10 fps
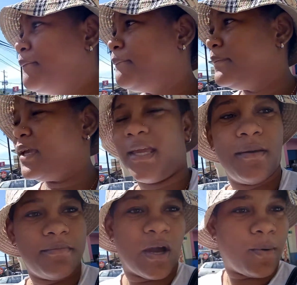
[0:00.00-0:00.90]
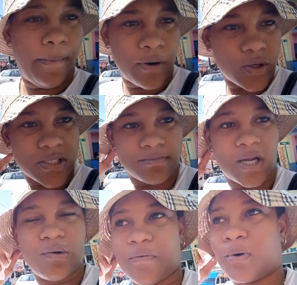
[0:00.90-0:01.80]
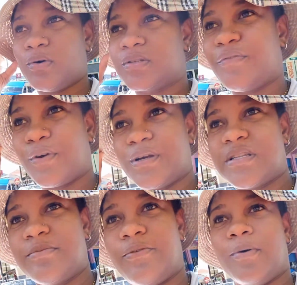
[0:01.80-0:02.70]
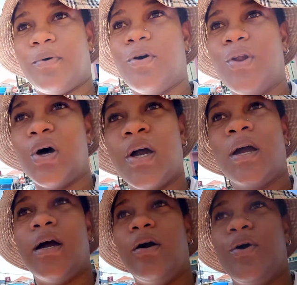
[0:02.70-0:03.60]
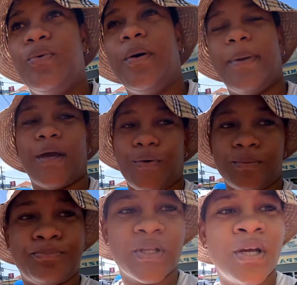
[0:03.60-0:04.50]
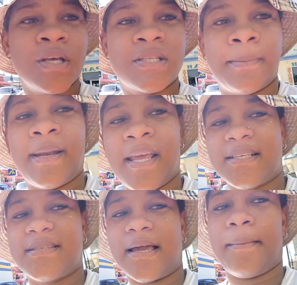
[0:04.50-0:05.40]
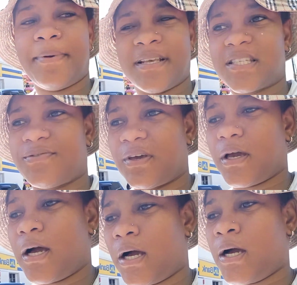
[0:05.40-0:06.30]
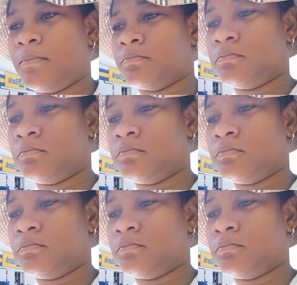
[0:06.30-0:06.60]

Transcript: me me I go for my cousin, I look for my cousin first before I go down and go do what me I do. So my next stop is for um